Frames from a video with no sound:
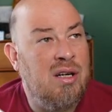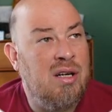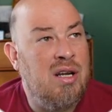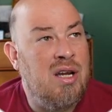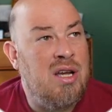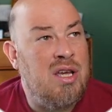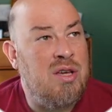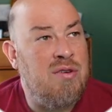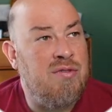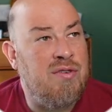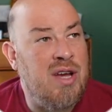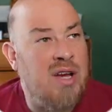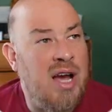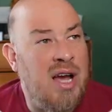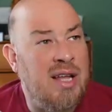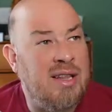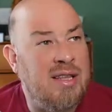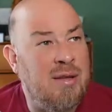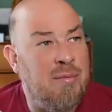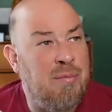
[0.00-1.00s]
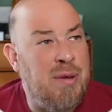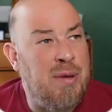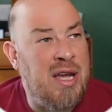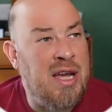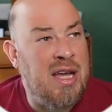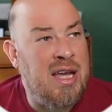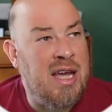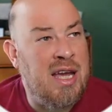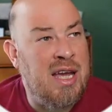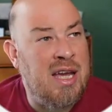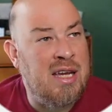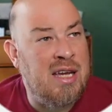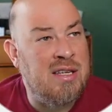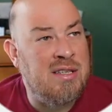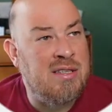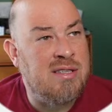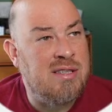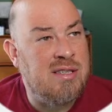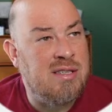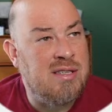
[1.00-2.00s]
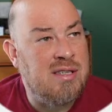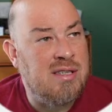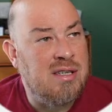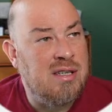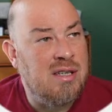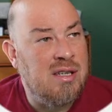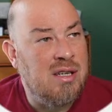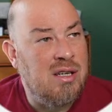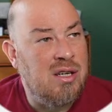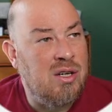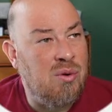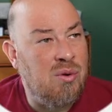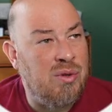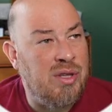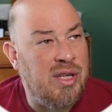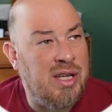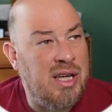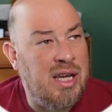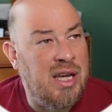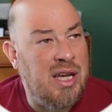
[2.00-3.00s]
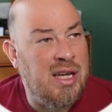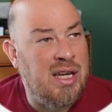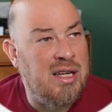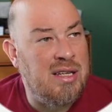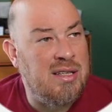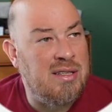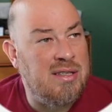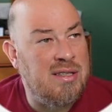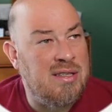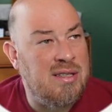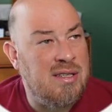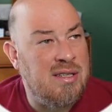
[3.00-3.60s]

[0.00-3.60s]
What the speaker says: you've got the big kings who are the kings